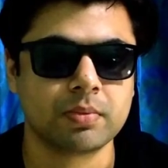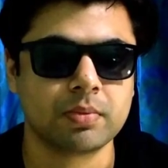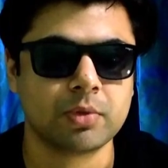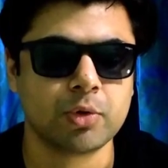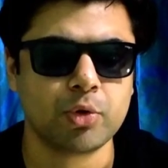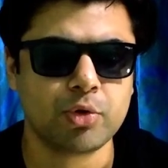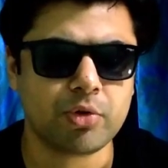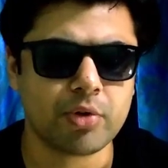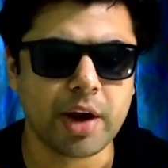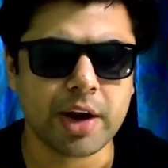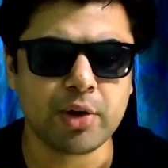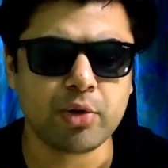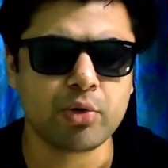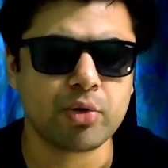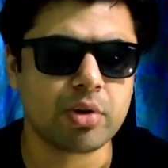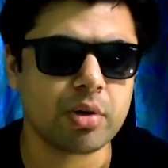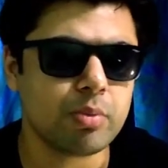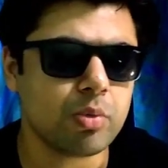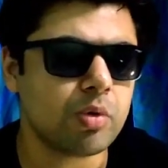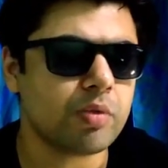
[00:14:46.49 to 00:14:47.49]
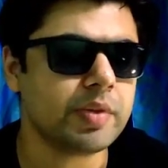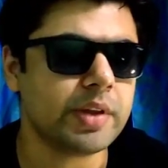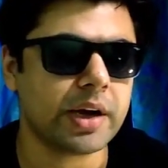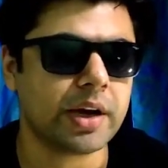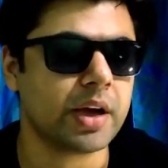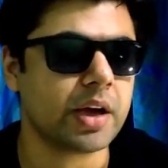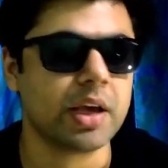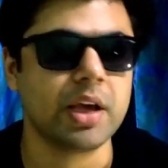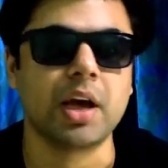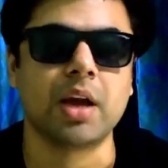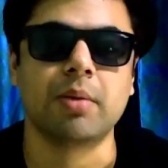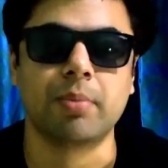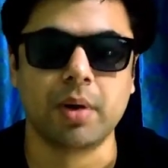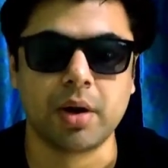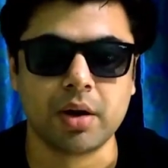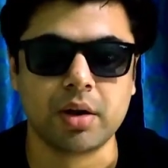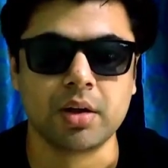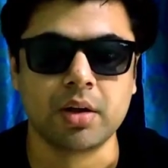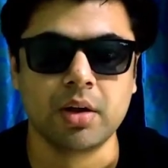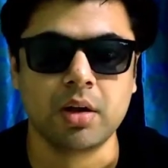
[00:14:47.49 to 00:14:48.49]
You try to remove that Agyan
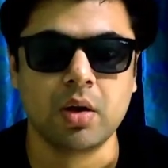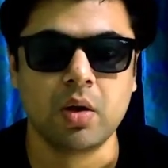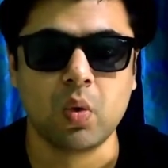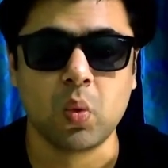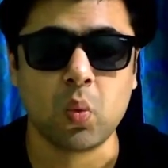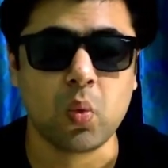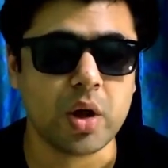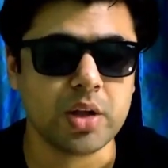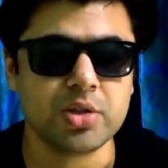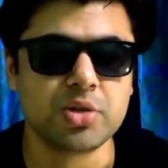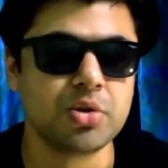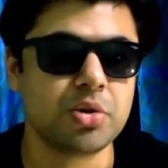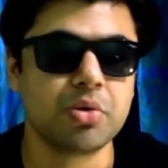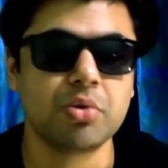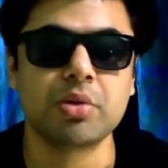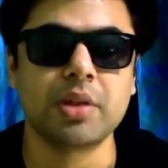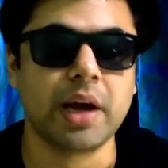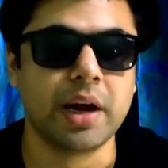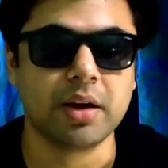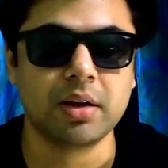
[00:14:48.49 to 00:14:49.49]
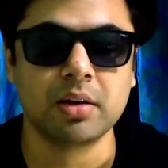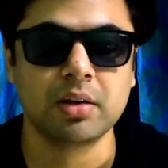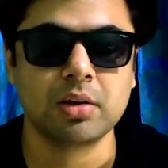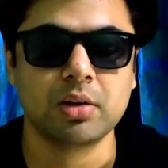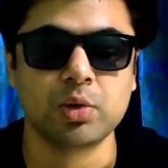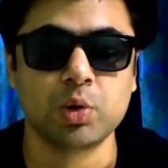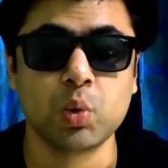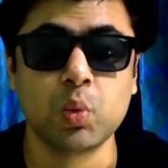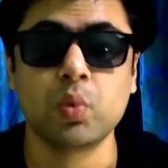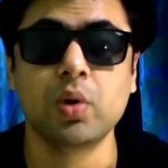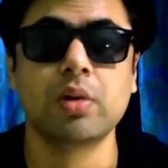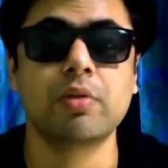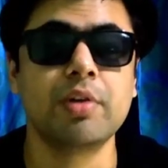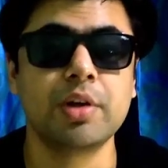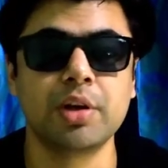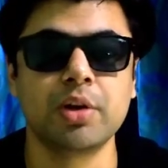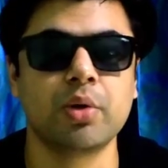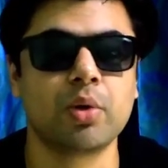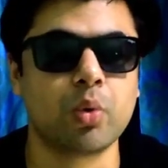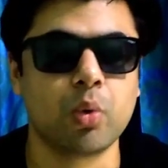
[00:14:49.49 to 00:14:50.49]
part. Once you do that, you will
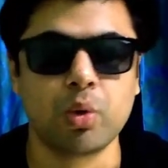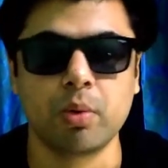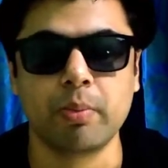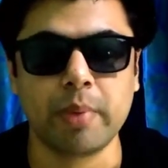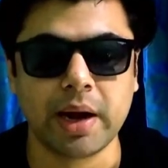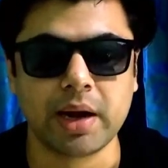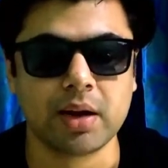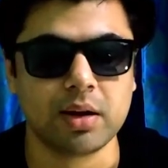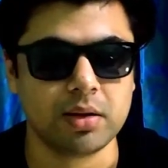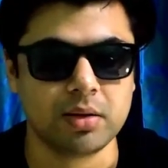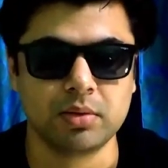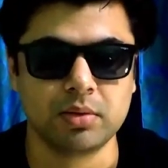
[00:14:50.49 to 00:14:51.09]
win your own battle.